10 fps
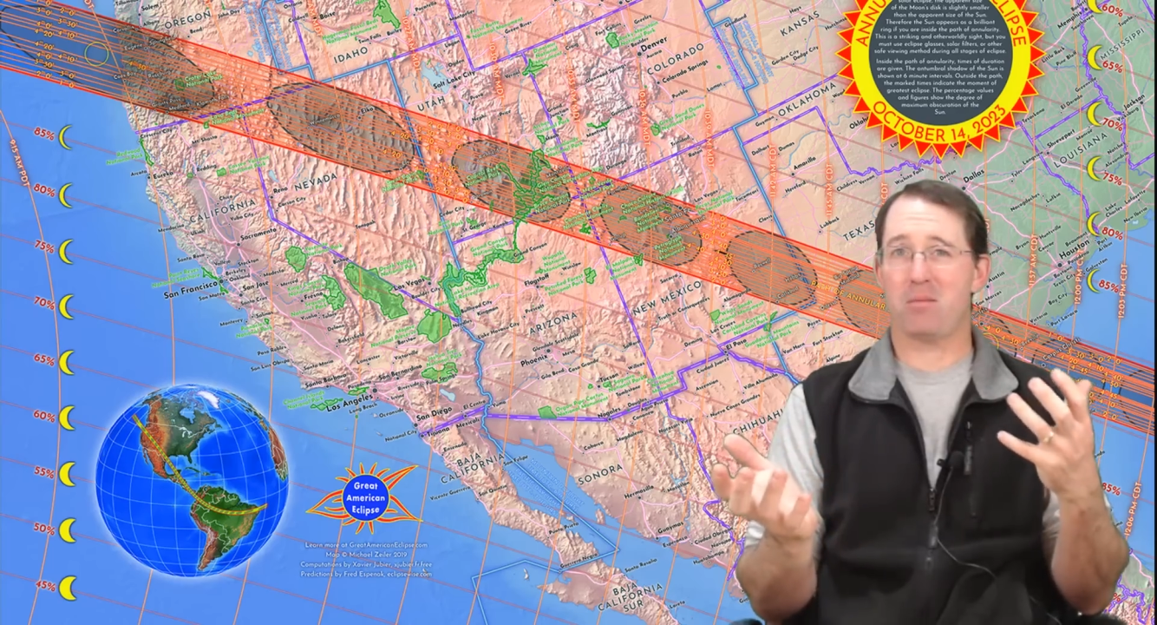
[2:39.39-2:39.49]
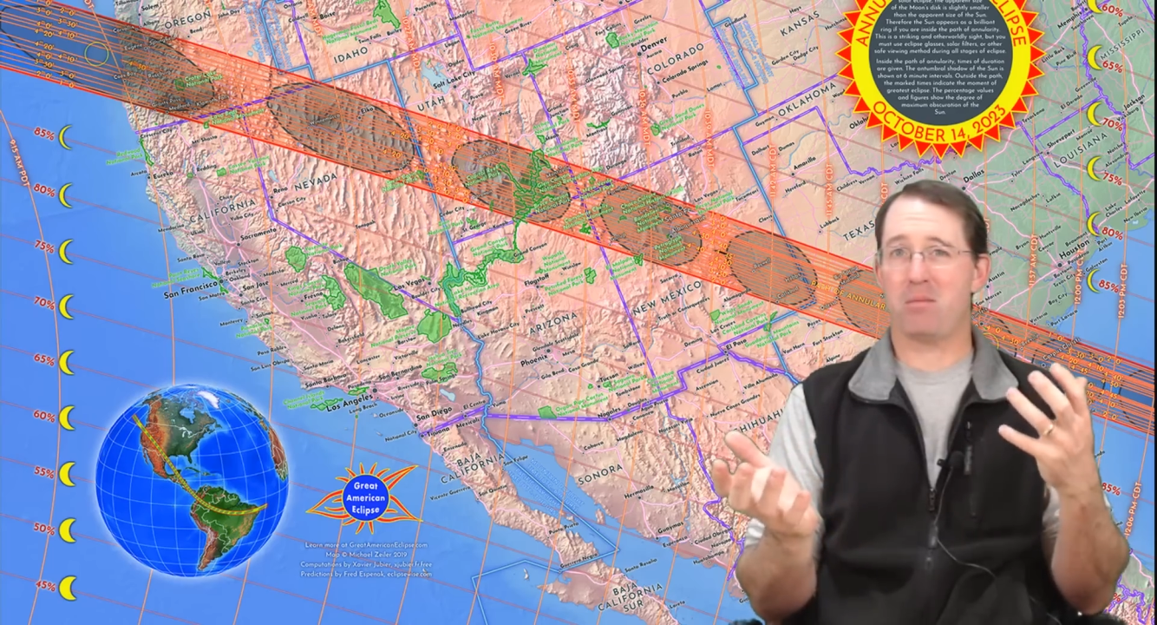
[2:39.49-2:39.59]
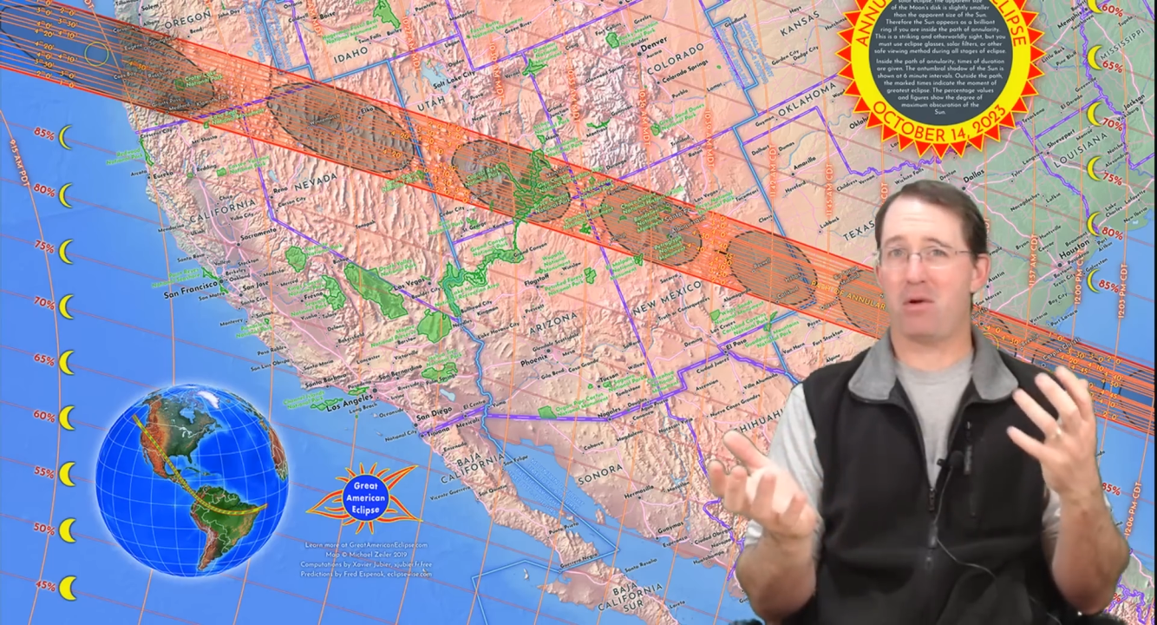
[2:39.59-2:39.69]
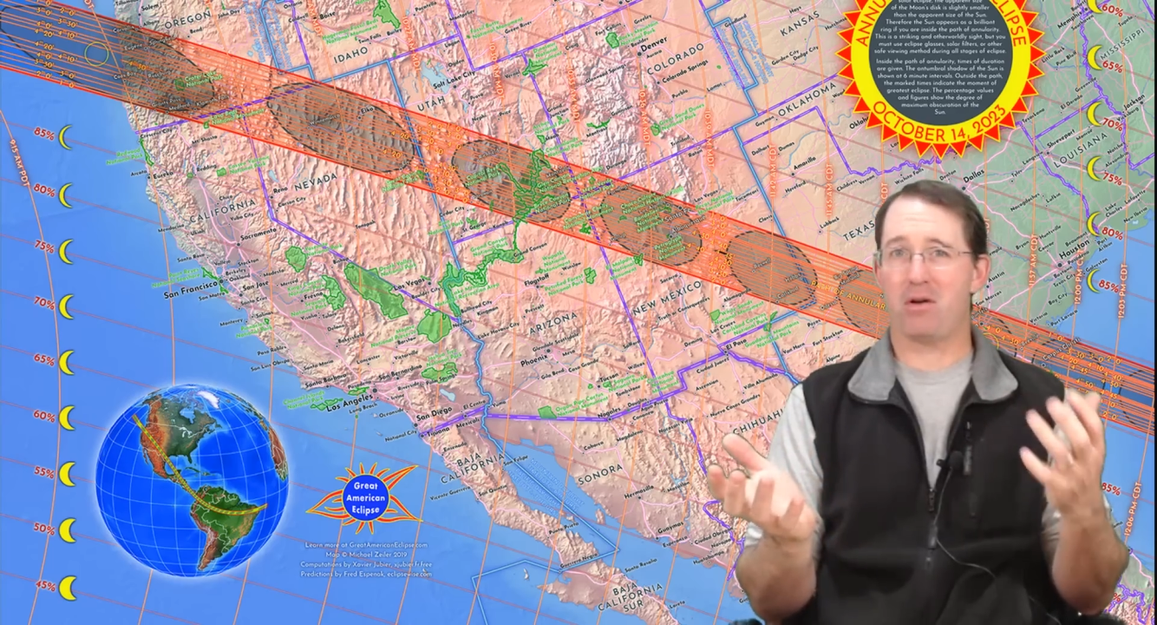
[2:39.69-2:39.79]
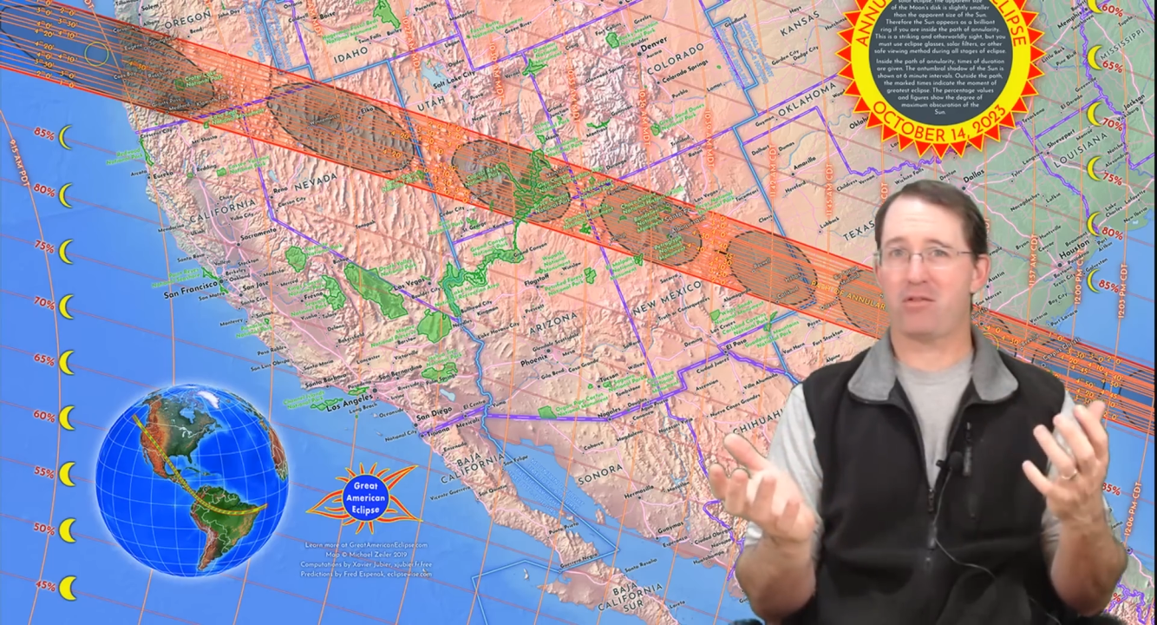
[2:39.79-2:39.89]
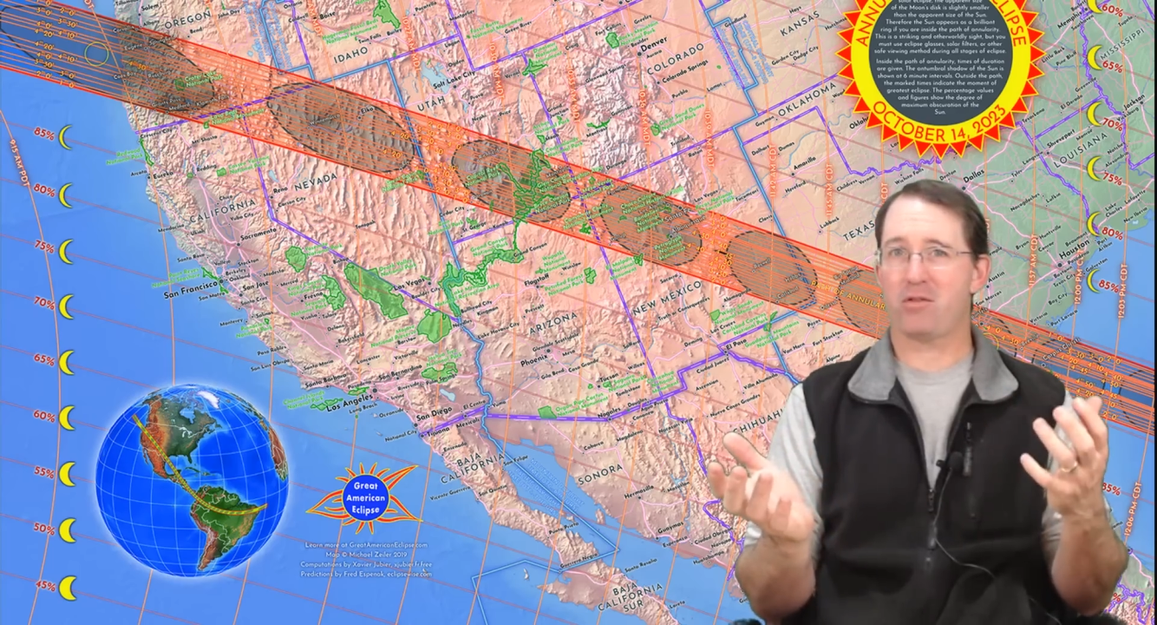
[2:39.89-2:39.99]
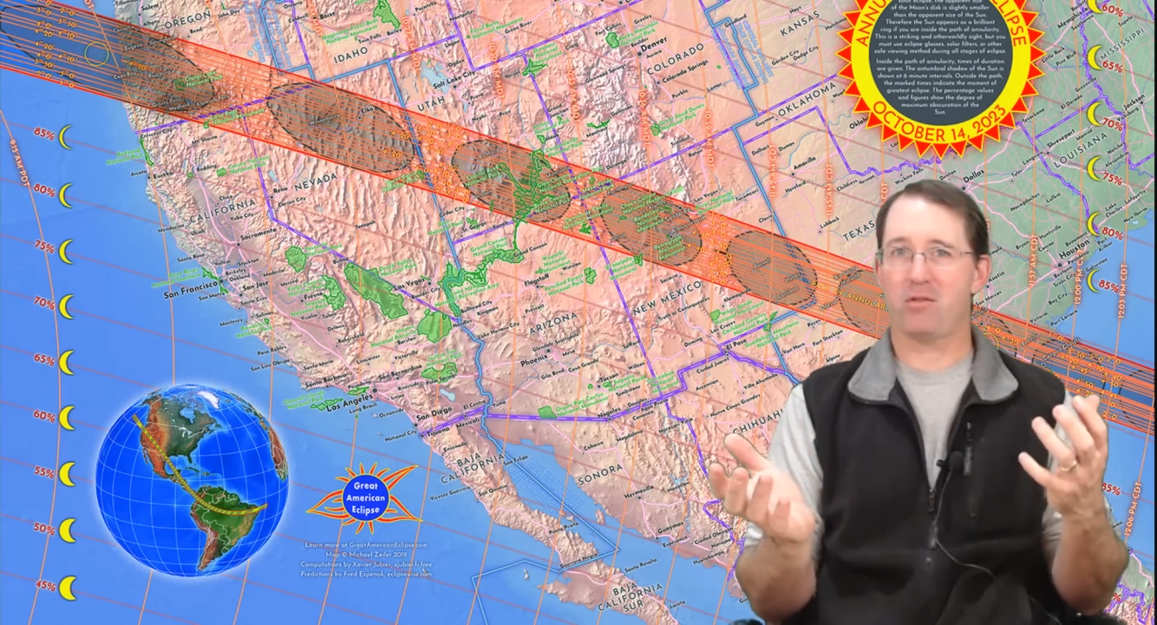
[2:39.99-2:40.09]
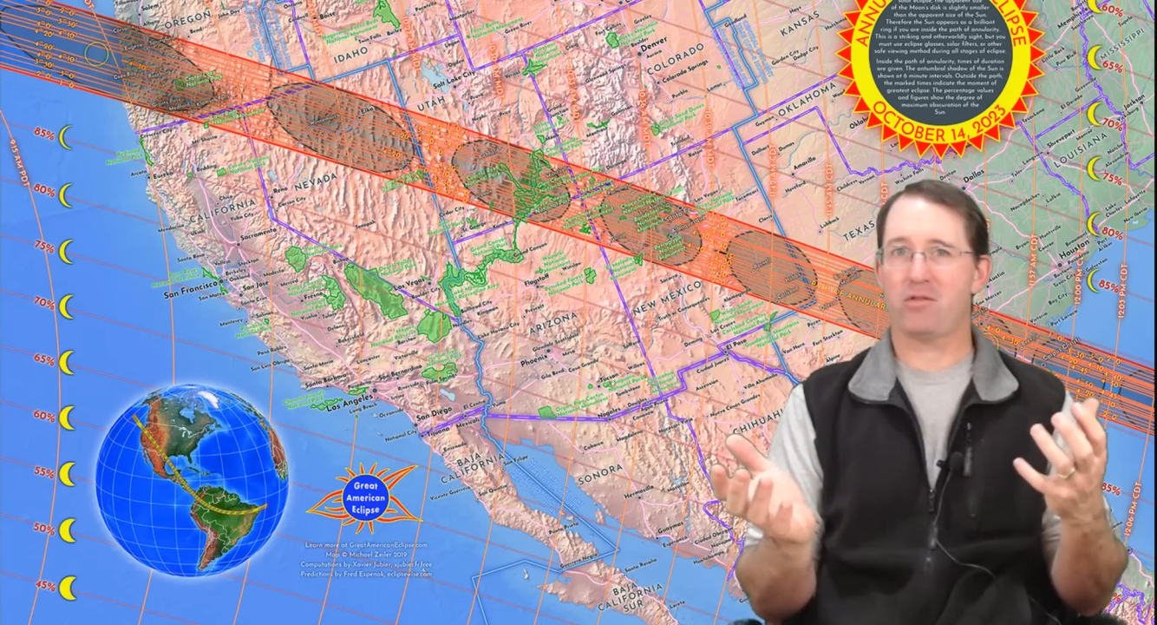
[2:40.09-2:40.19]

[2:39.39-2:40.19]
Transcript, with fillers: a partial